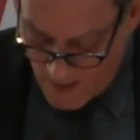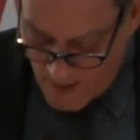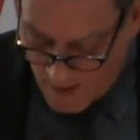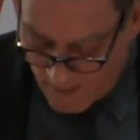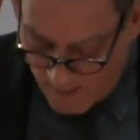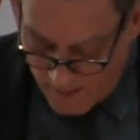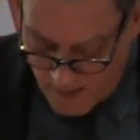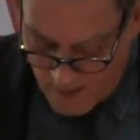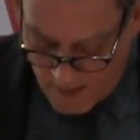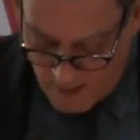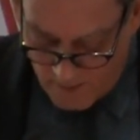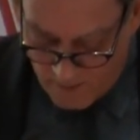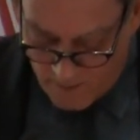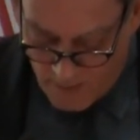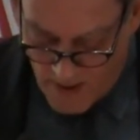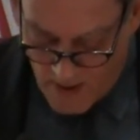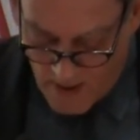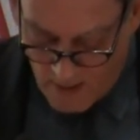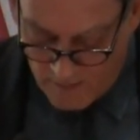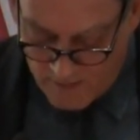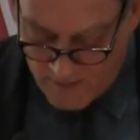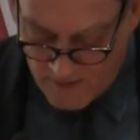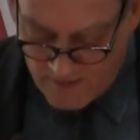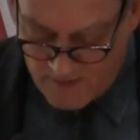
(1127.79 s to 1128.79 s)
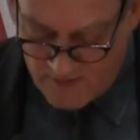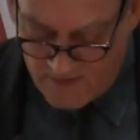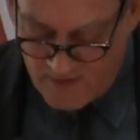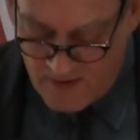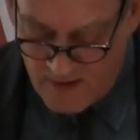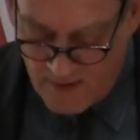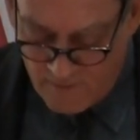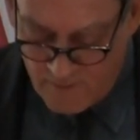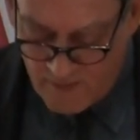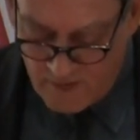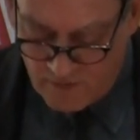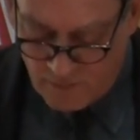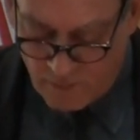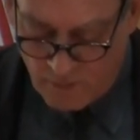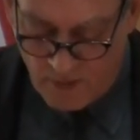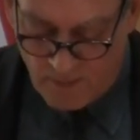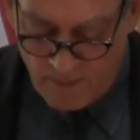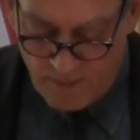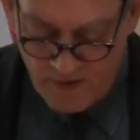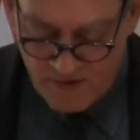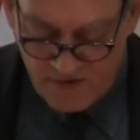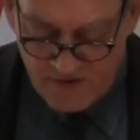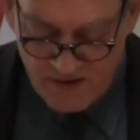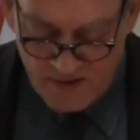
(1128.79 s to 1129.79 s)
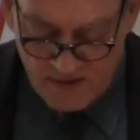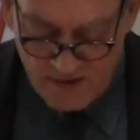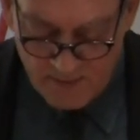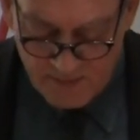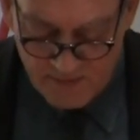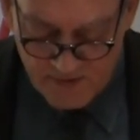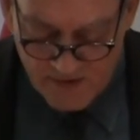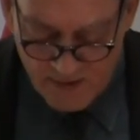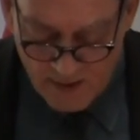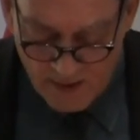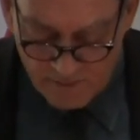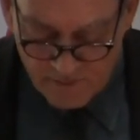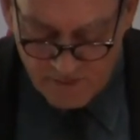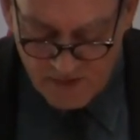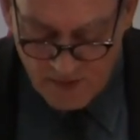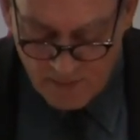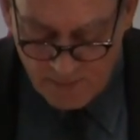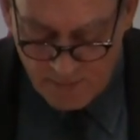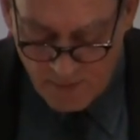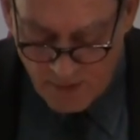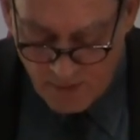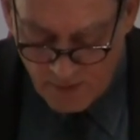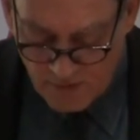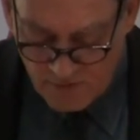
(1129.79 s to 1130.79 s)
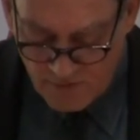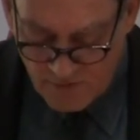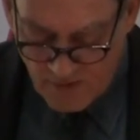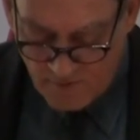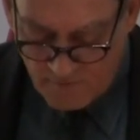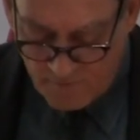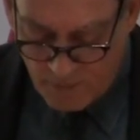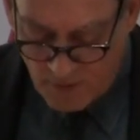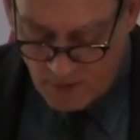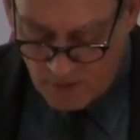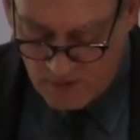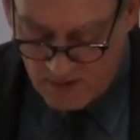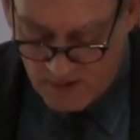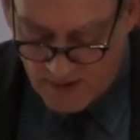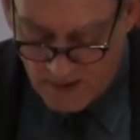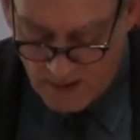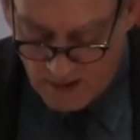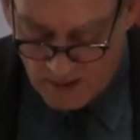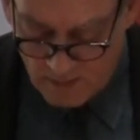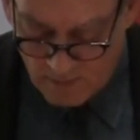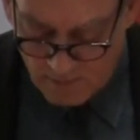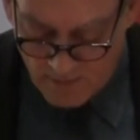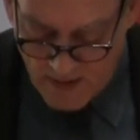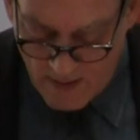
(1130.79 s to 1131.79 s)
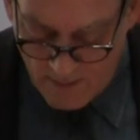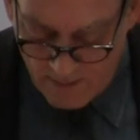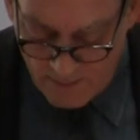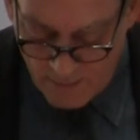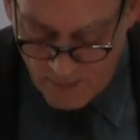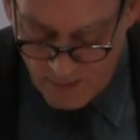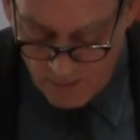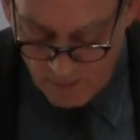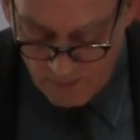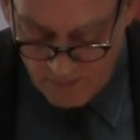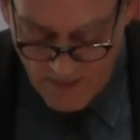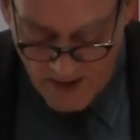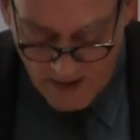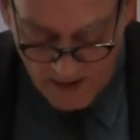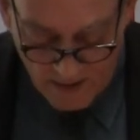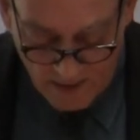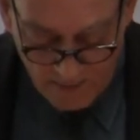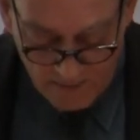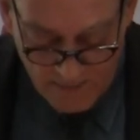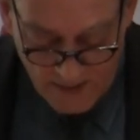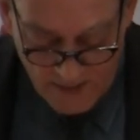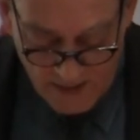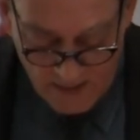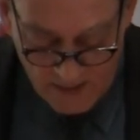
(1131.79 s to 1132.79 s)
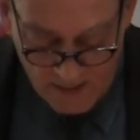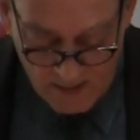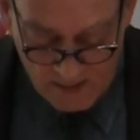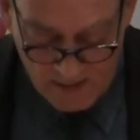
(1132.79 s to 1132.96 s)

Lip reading: Eliot, Pound, and Stevens were immersing themselves in the poetry of Baudelaire, Rimbaud, Mallarmé,